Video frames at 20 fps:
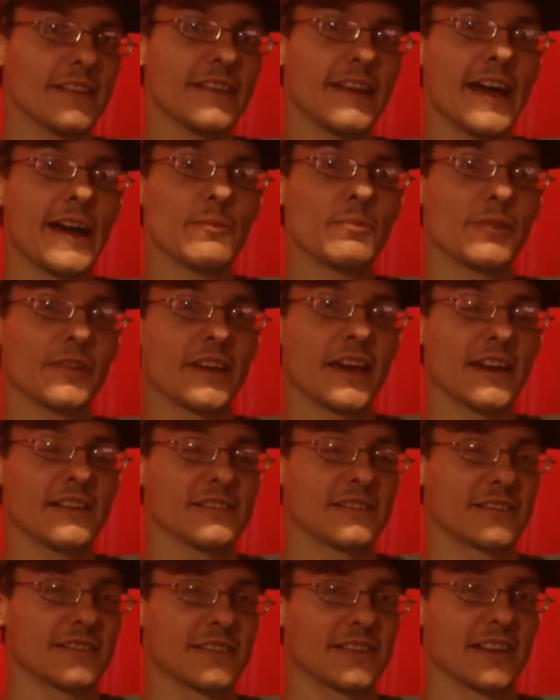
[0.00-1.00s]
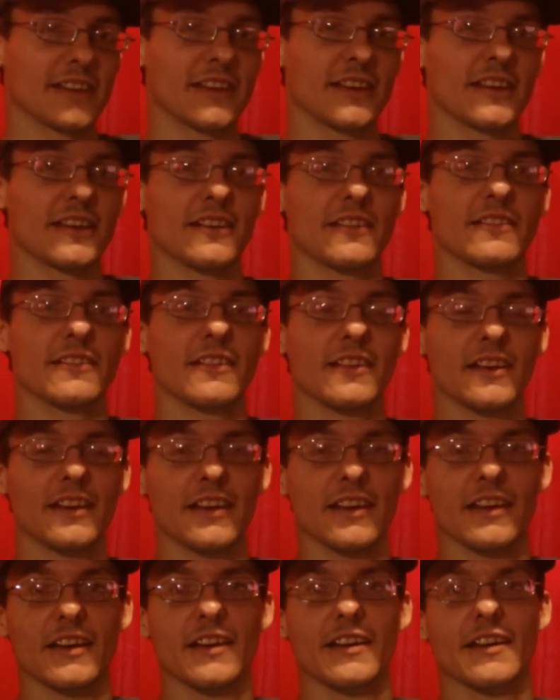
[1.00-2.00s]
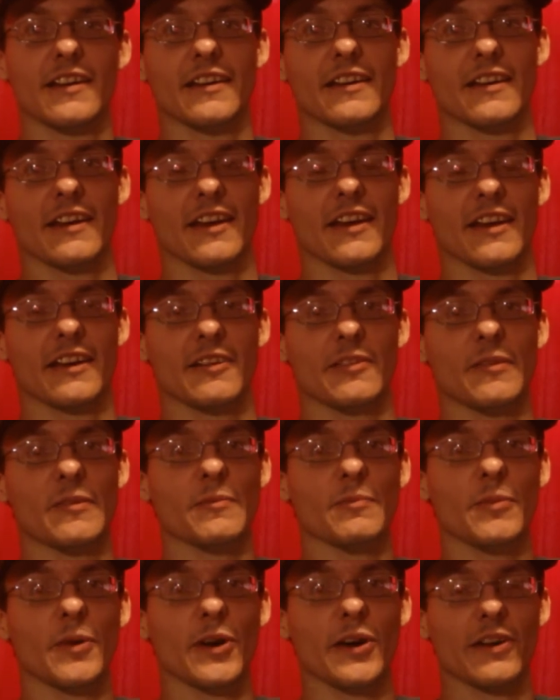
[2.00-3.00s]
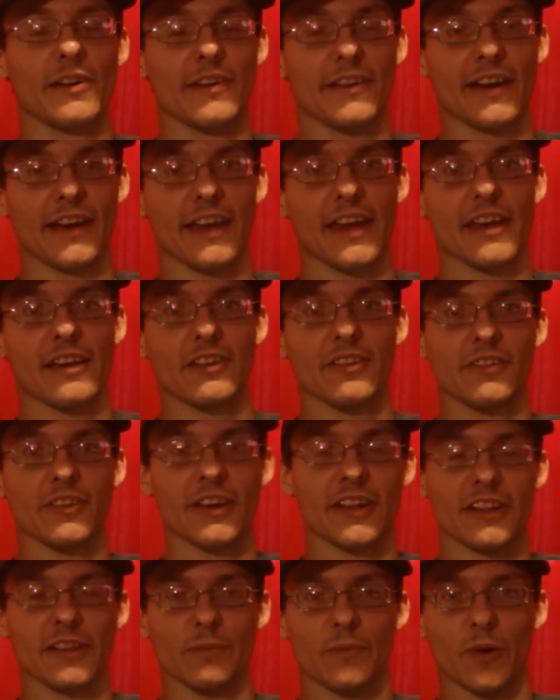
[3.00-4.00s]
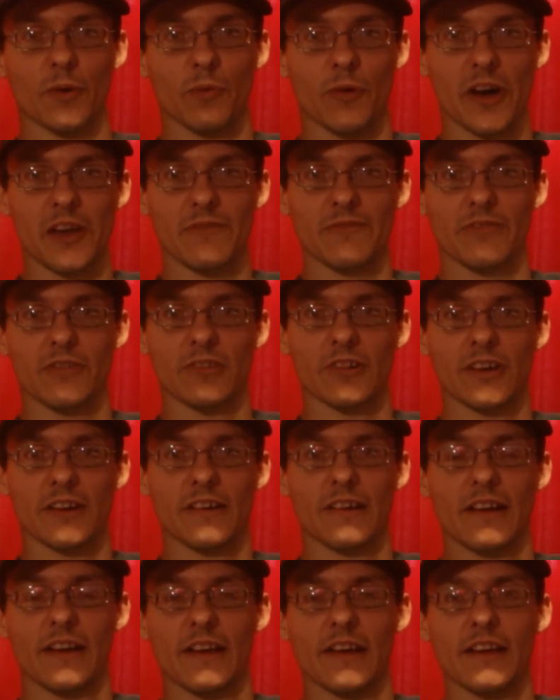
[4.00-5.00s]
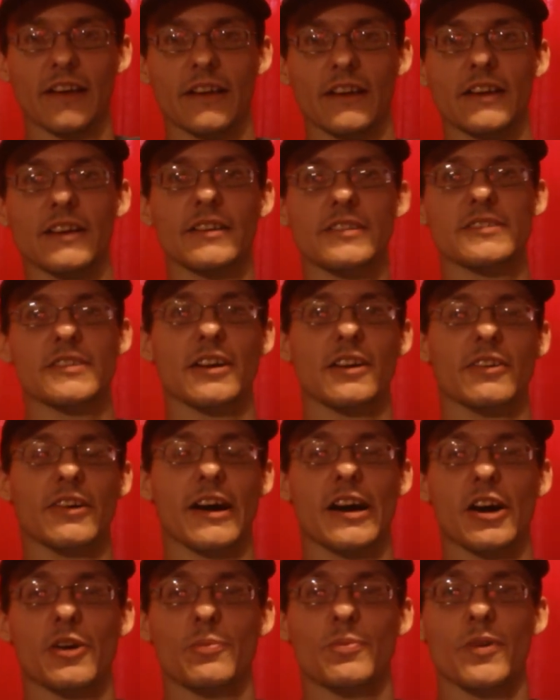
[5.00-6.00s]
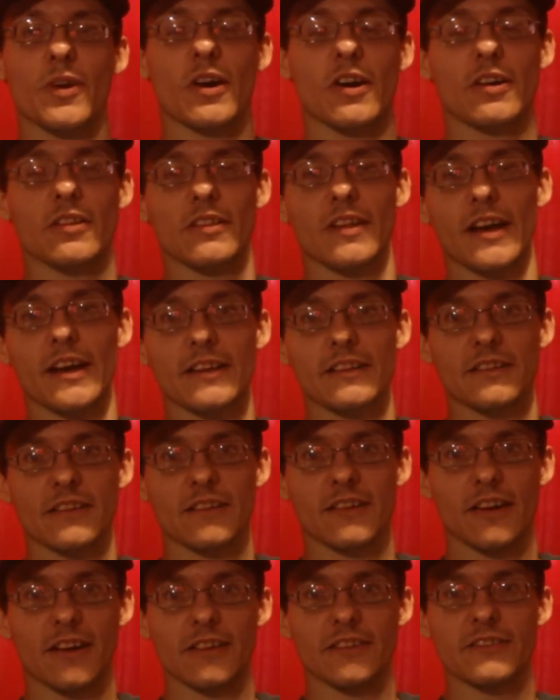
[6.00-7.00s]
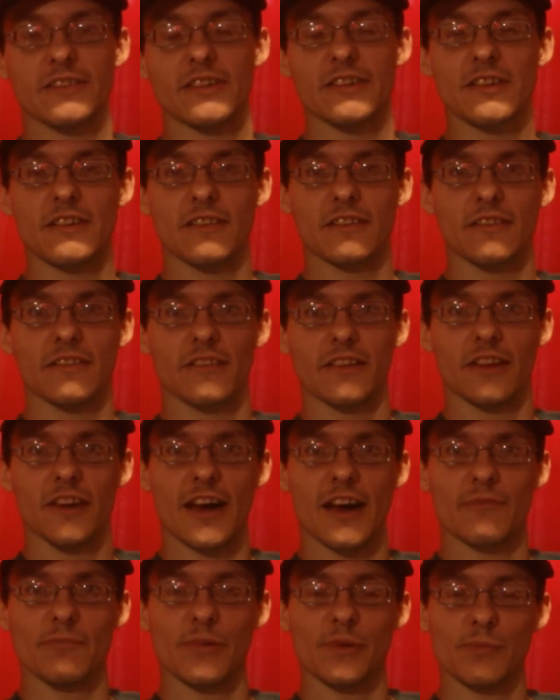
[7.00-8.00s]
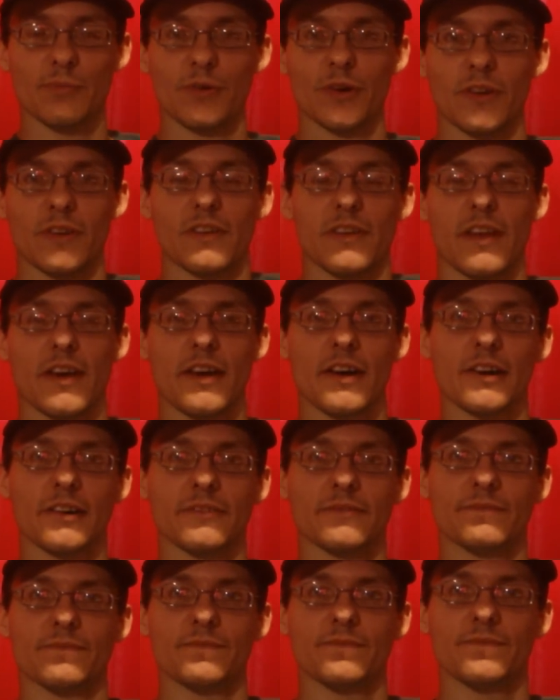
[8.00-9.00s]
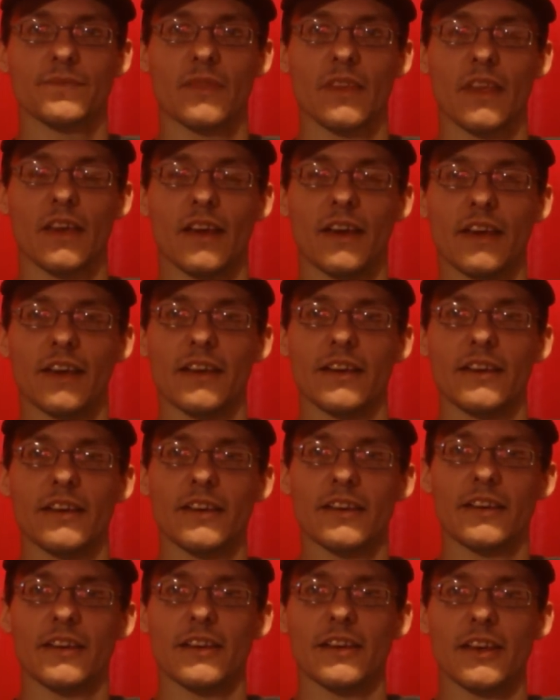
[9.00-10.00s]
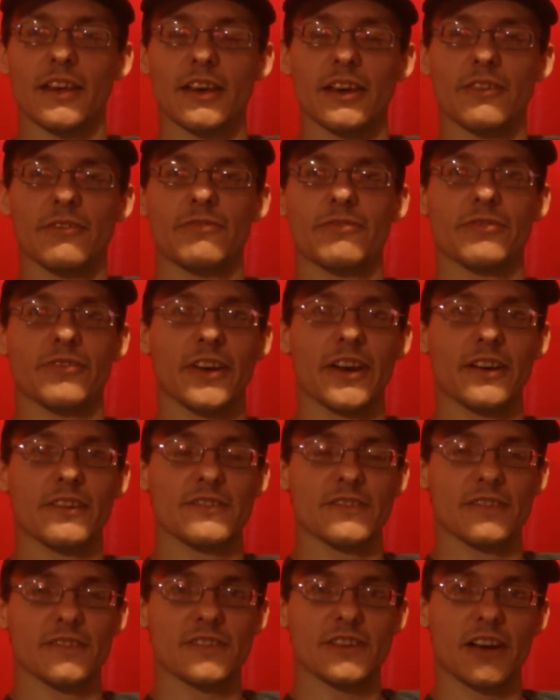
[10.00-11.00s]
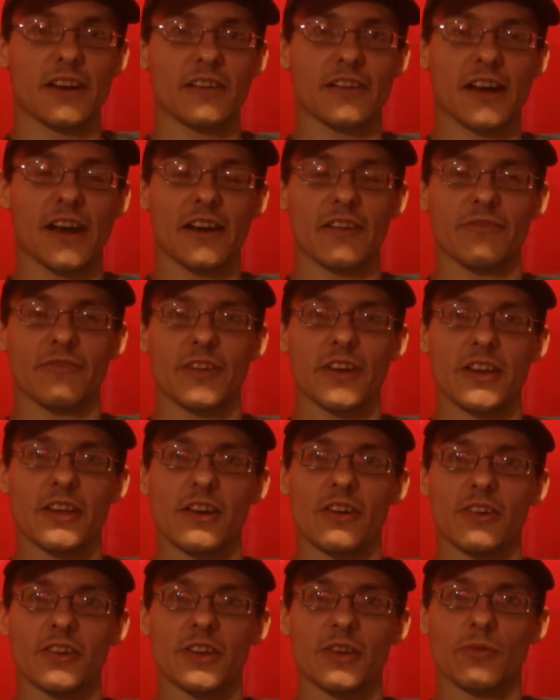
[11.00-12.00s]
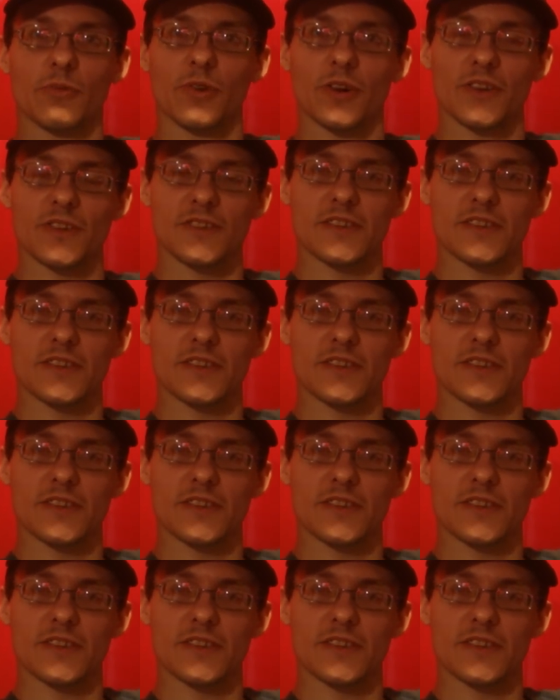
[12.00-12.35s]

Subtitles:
Application's in, but I can't do nothing but wait for it. So I hope y'all like the content that I've been putting out. If there's a certain kind of video you want to